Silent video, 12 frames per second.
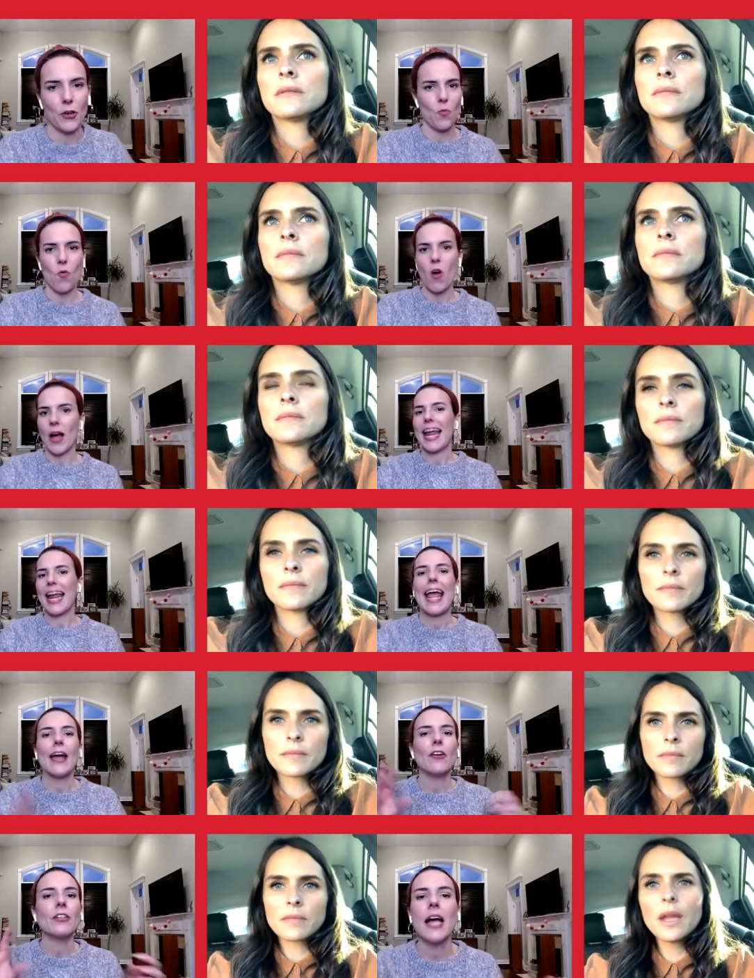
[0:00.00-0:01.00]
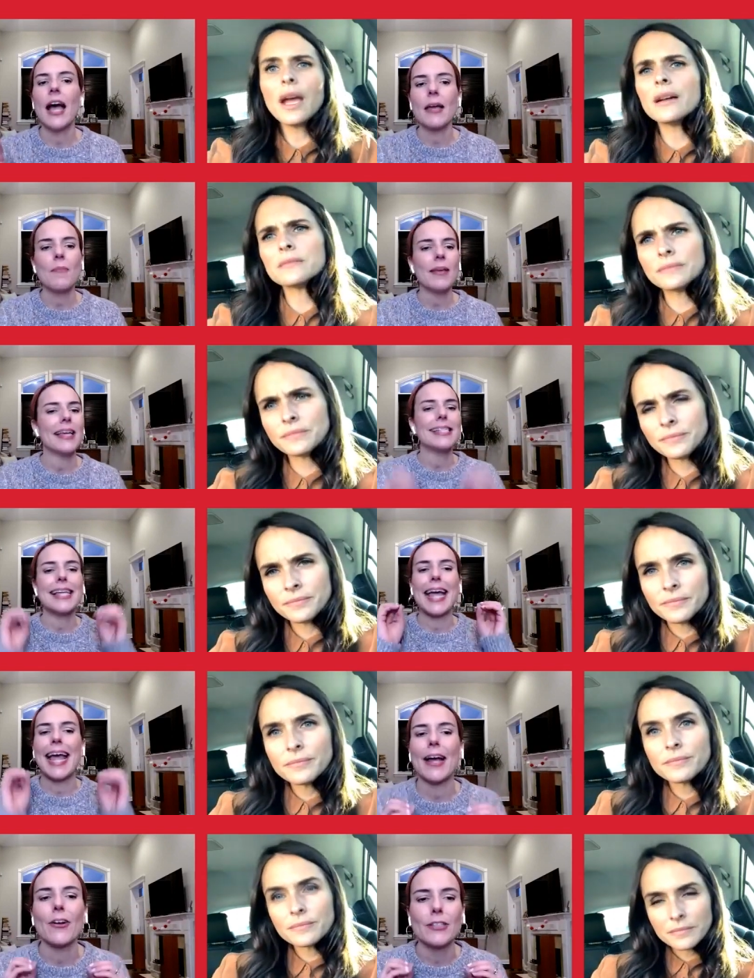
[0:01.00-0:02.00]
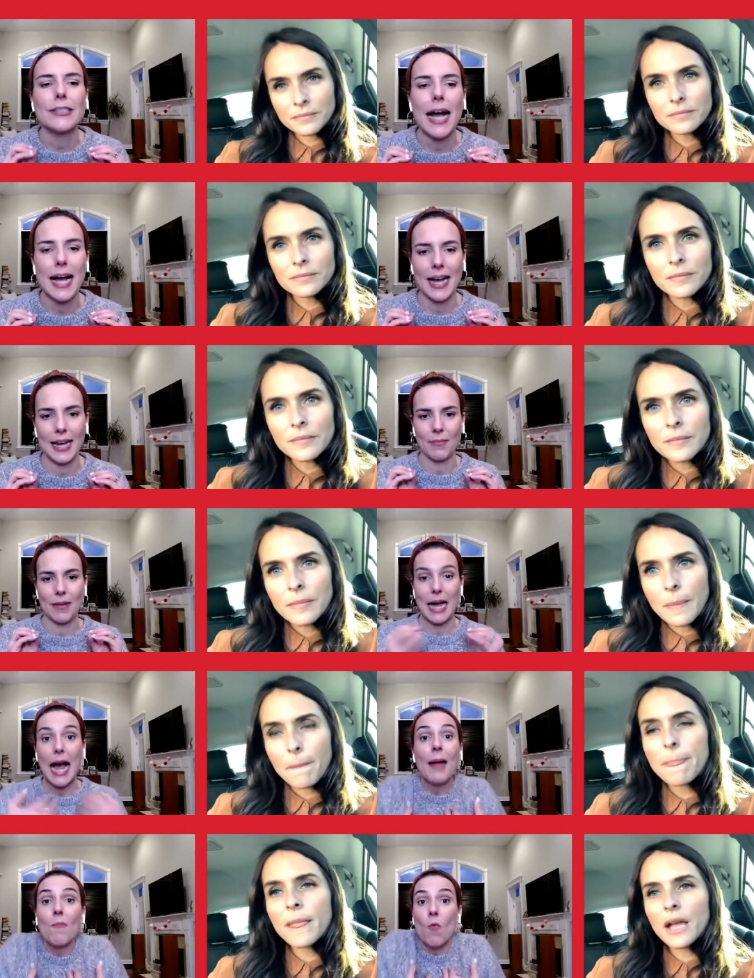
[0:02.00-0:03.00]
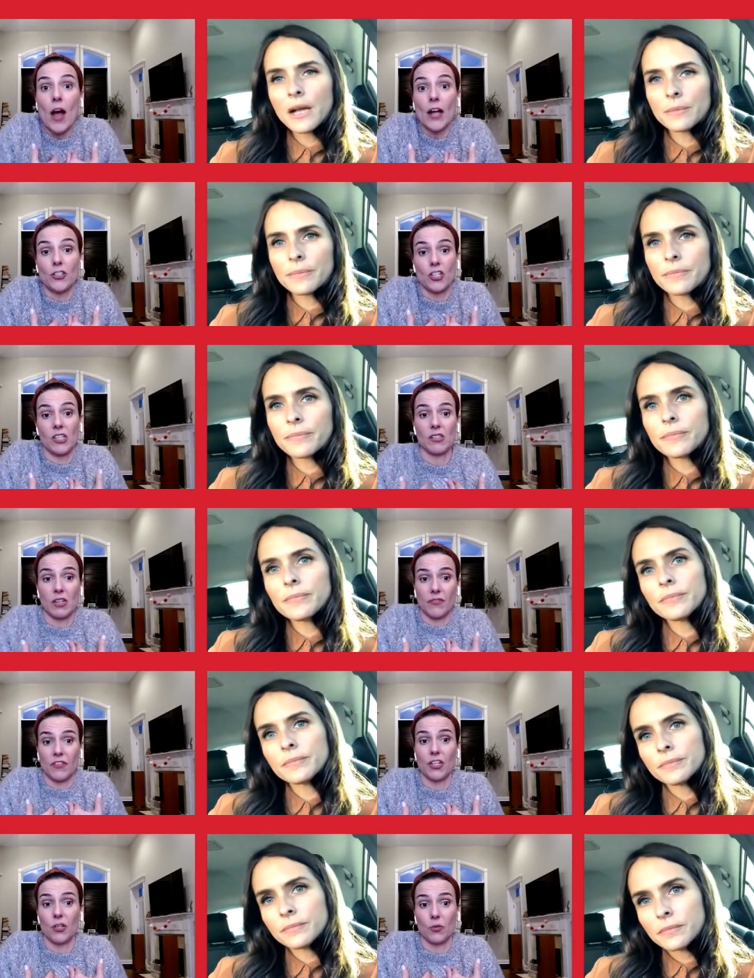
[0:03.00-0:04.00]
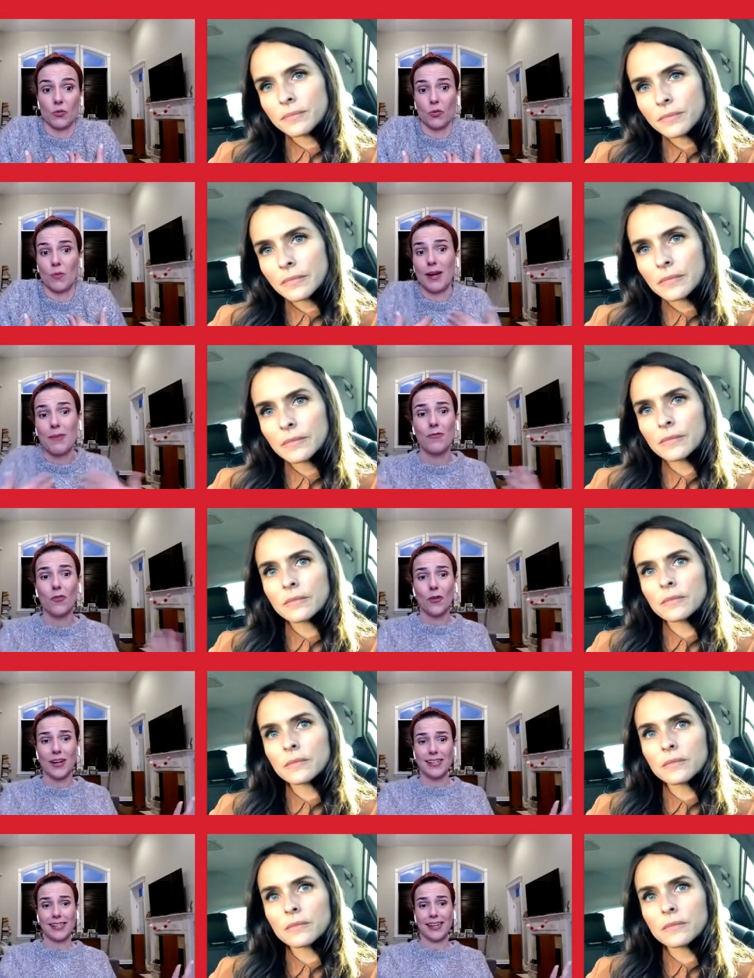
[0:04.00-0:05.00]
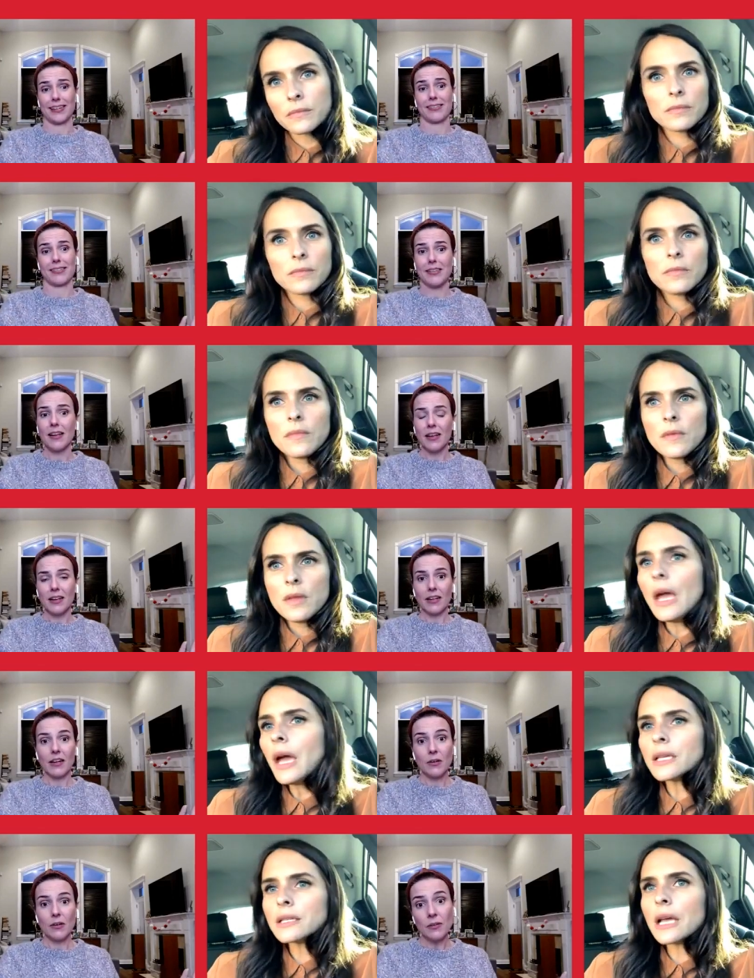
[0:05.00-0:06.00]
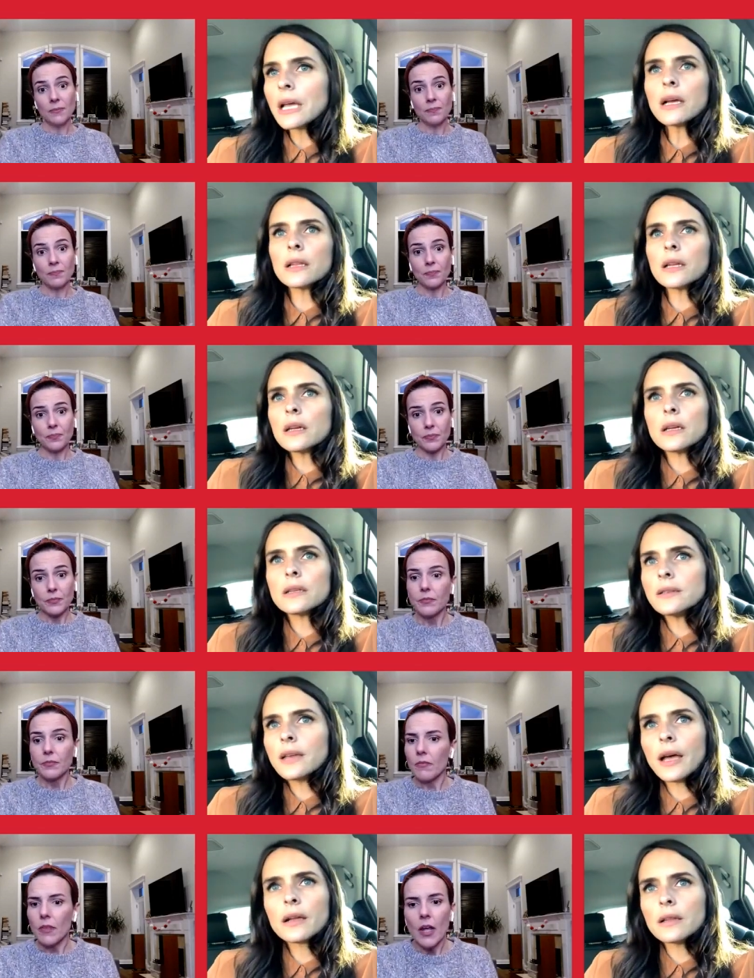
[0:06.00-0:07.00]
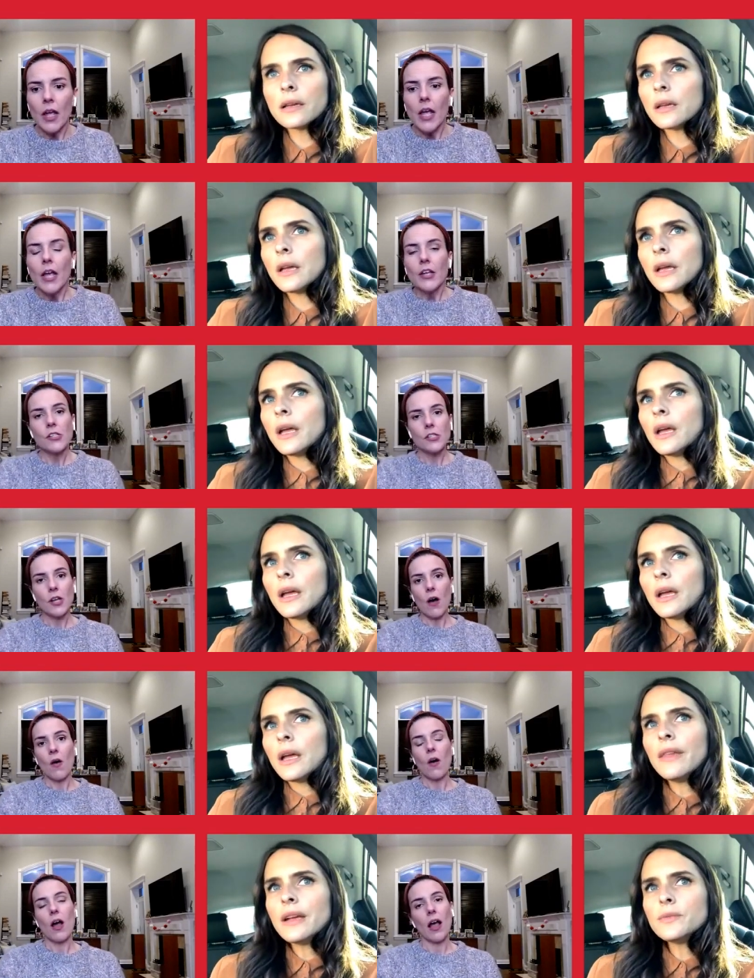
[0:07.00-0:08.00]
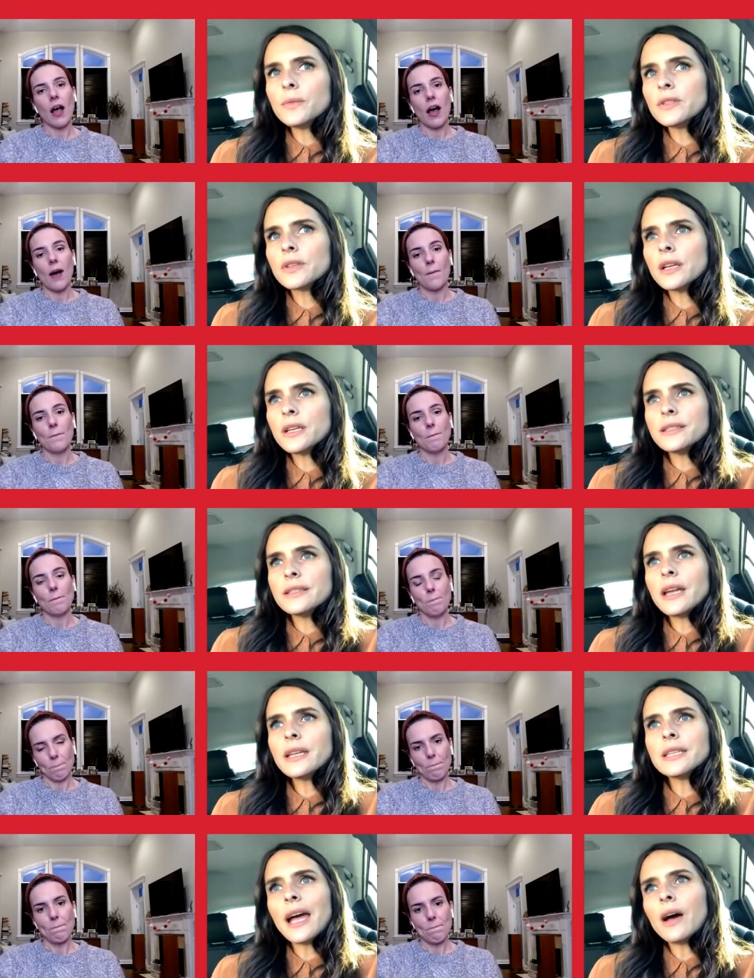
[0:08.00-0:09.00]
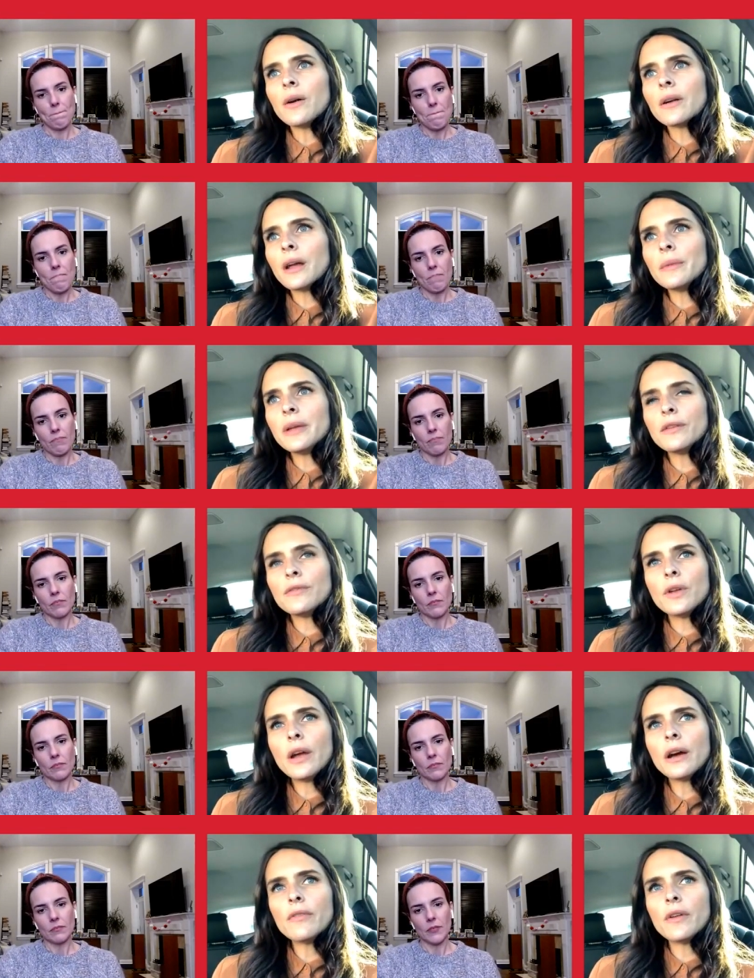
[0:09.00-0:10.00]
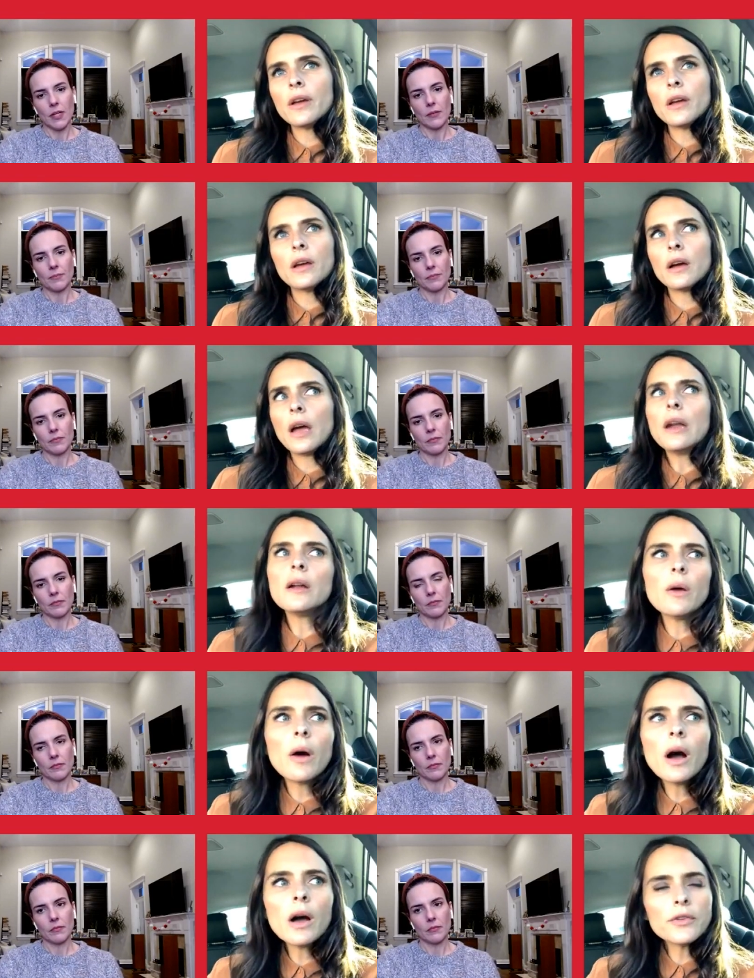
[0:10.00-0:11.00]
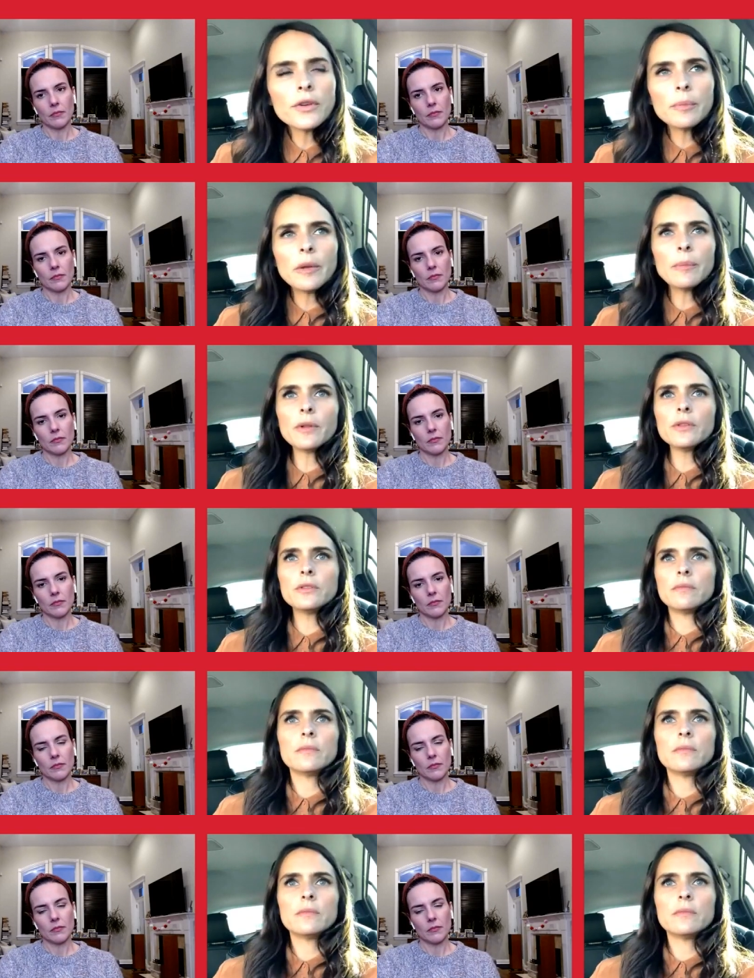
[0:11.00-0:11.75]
Speaker 1: want. Airtime is airtime. I'm watching stuff on YouTube and I'm 46, you know?
Speaker 2: Exactly, exactly. So and that's um, going to stand out. I mean, if you have, yeah. I don't know, 100 people